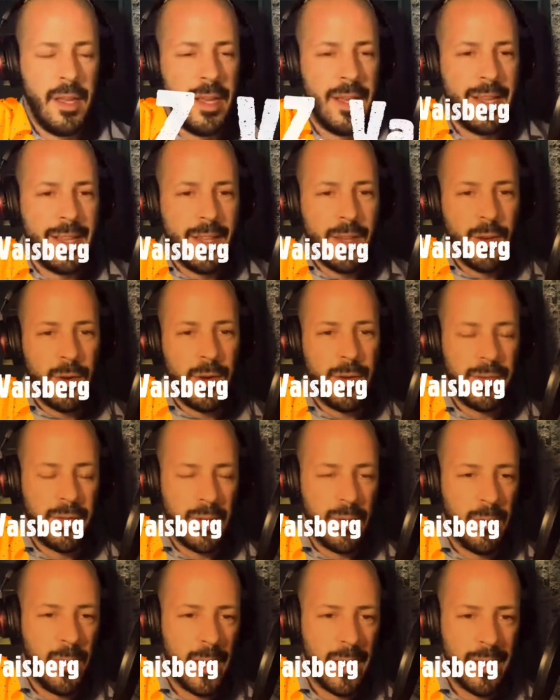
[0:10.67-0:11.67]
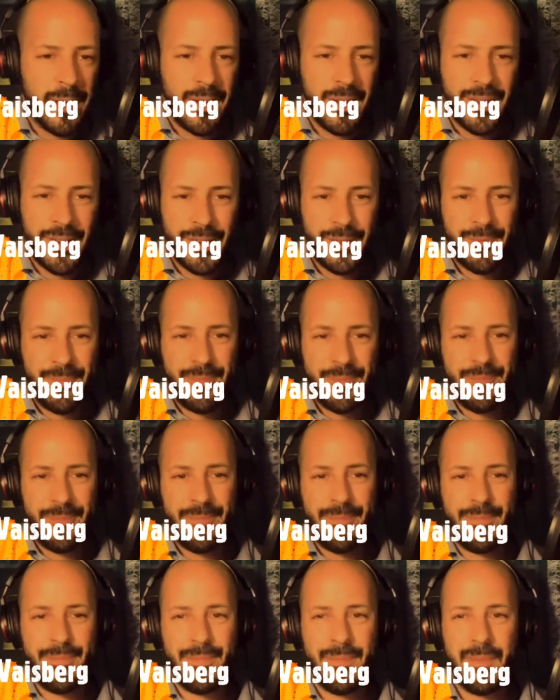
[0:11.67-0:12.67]
Hello, everyone.
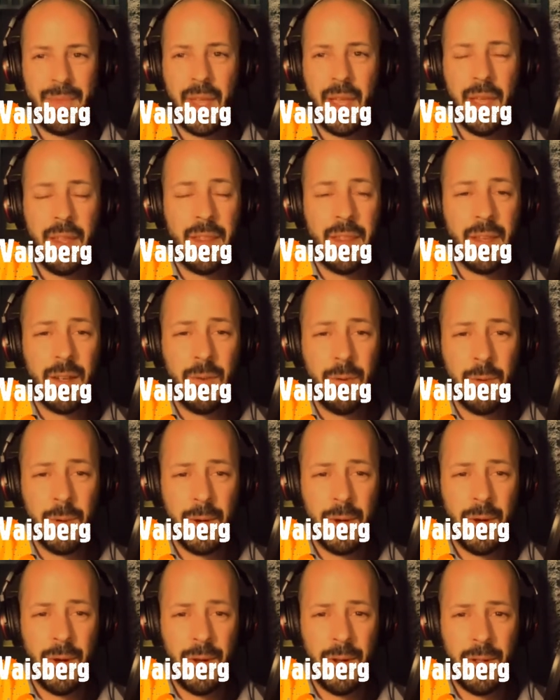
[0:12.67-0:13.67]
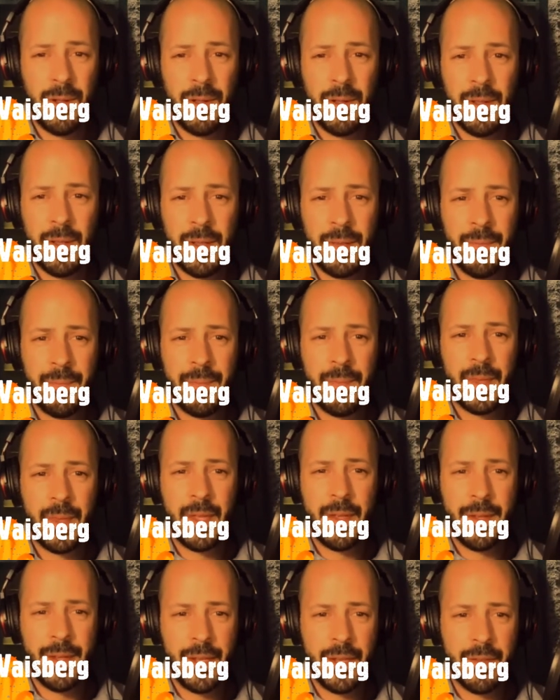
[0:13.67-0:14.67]
I think we're all
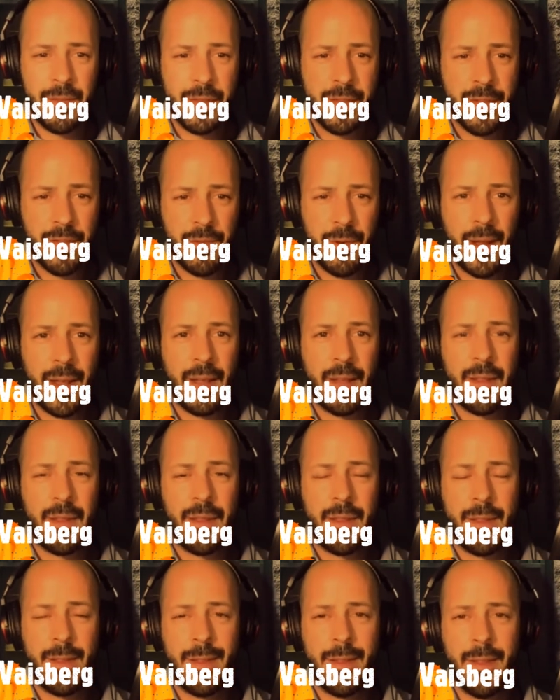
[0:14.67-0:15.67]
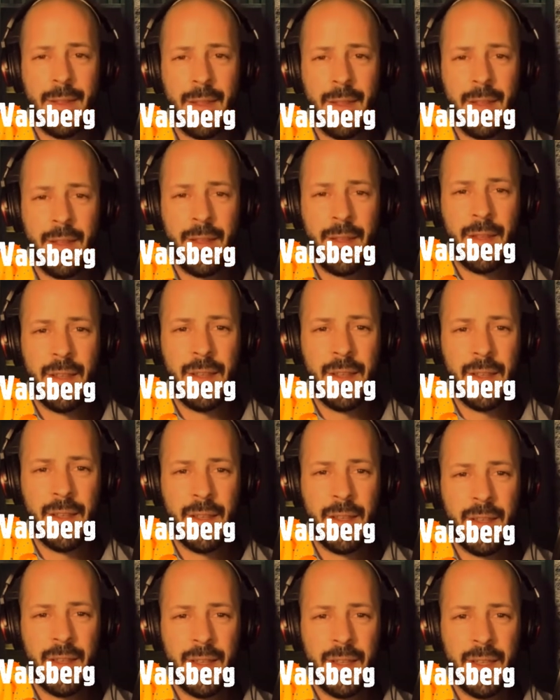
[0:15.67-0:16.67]
in need of strength.
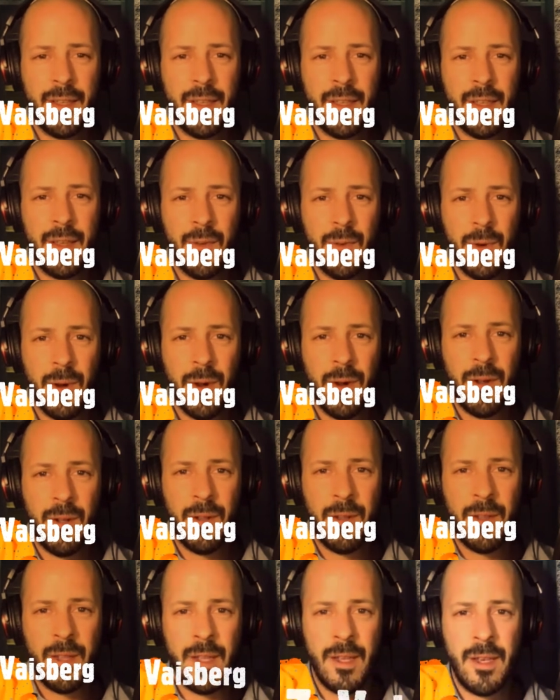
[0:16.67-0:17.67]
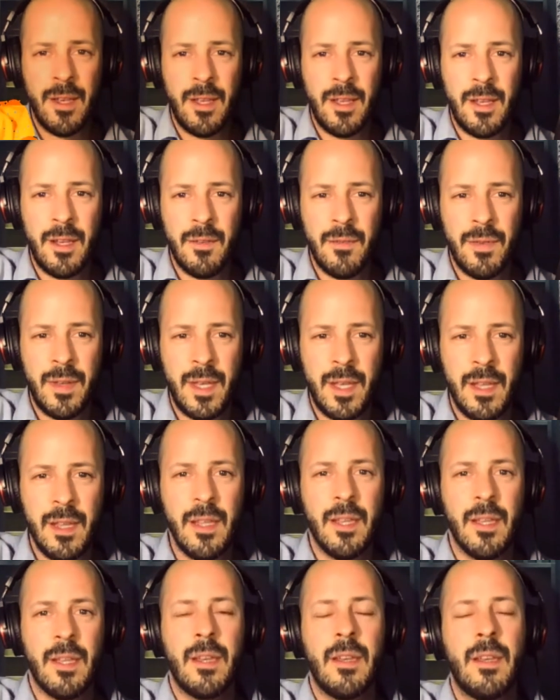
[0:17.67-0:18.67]
We're all in need of healing.